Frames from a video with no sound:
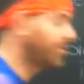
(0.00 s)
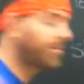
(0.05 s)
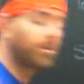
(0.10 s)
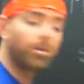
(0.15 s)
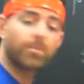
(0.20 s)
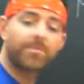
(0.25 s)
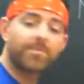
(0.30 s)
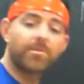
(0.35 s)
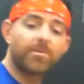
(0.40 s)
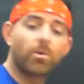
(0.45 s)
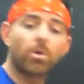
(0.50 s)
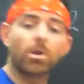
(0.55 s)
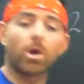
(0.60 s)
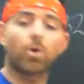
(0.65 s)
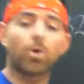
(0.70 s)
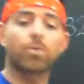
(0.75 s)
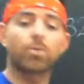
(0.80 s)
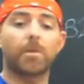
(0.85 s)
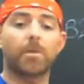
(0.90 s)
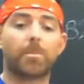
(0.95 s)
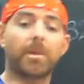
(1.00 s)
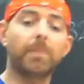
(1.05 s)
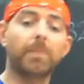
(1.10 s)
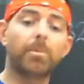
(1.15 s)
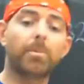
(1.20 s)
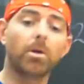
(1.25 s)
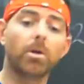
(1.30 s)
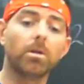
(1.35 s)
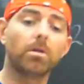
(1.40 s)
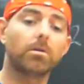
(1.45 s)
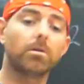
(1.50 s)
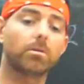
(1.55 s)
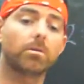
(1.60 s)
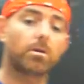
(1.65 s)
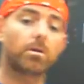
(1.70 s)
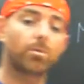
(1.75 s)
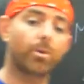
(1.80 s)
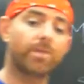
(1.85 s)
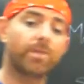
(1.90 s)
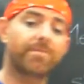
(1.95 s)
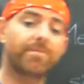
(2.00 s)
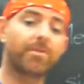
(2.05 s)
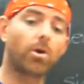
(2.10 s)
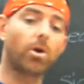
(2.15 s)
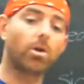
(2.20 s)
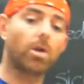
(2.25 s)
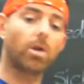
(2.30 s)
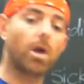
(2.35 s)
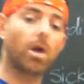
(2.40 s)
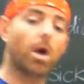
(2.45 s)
you fall over. People, we fall